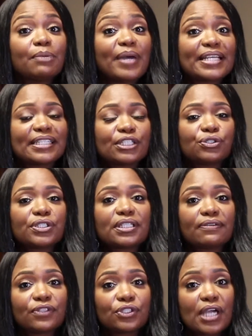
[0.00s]
the best interests
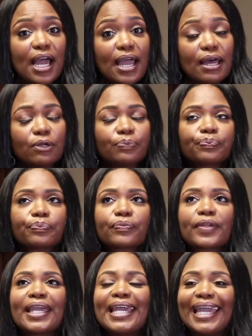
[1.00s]
of the child.
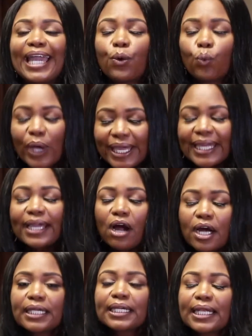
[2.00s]
When a
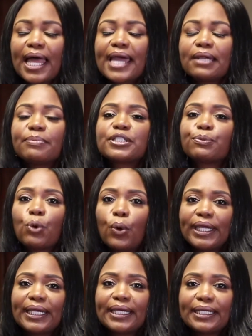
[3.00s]
guardian ad litem is
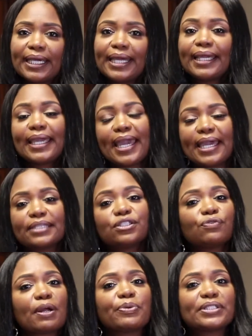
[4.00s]
appointed in a case
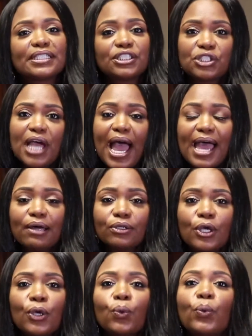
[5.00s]
to represent a child,
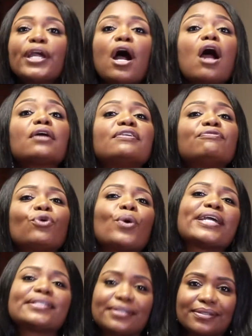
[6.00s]
we are the
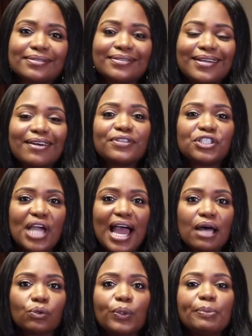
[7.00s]
voice of the
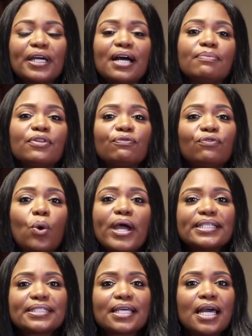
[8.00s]
child. We become the
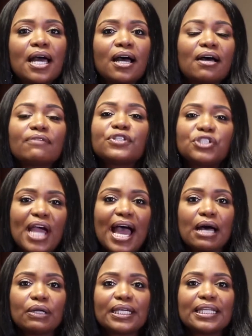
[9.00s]
voice of the
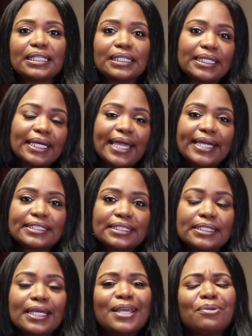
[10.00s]
child in the
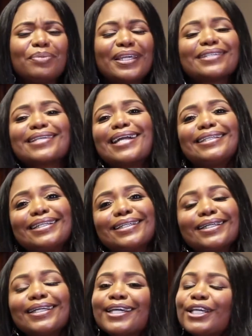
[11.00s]
litigation, because
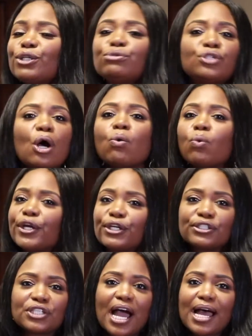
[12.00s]
ideally you don't want
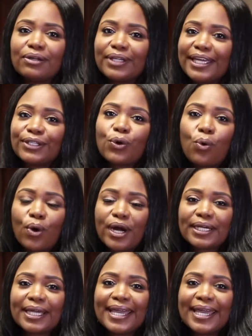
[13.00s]
your child in court